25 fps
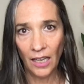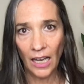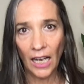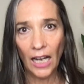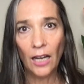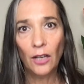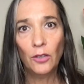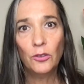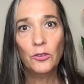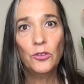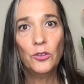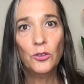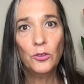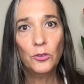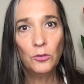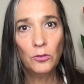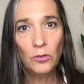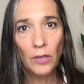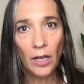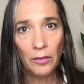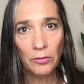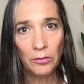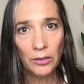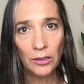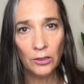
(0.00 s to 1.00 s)
How to
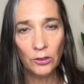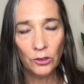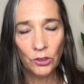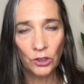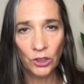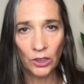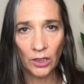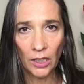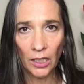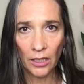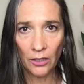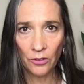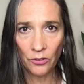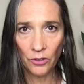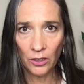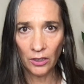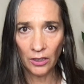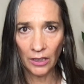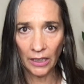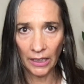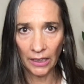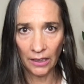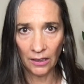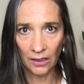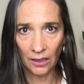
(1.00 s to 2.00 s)
Revolutionize
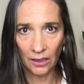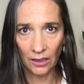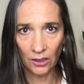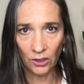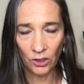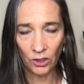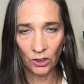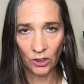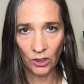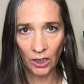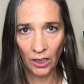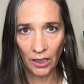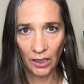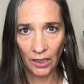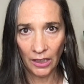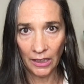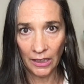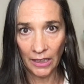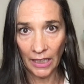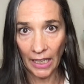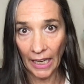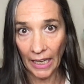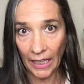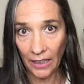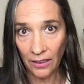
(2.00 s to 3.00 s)
Your English
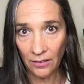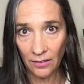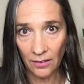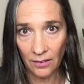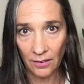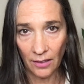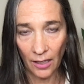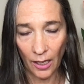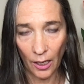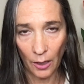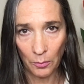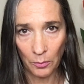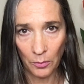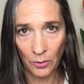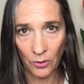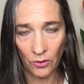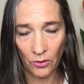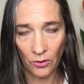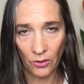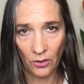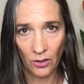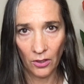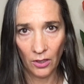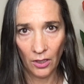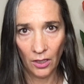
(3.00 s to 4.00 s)
in 8
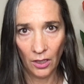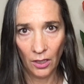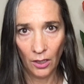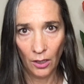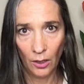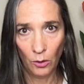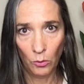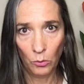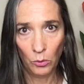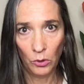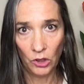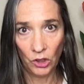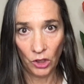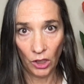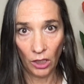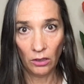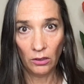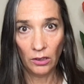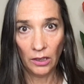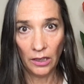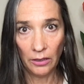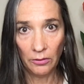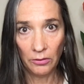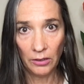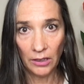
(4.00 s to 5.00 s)
Steps which I'll
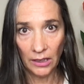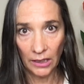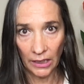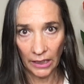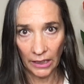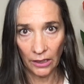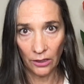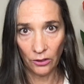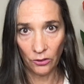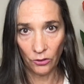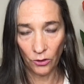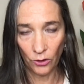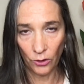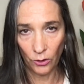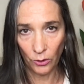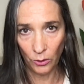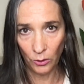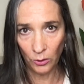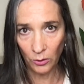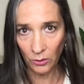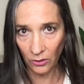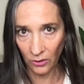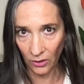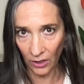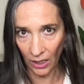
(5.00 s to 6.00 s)
leave a link
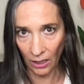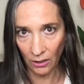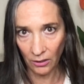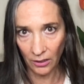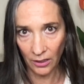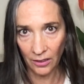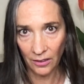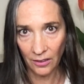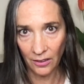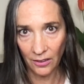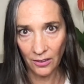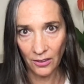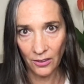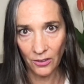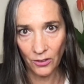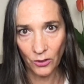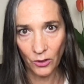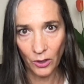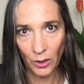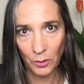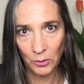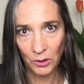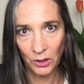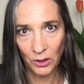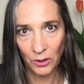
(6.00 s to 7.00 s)
to down in the
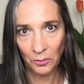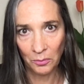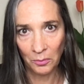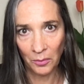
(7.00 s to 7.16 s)
description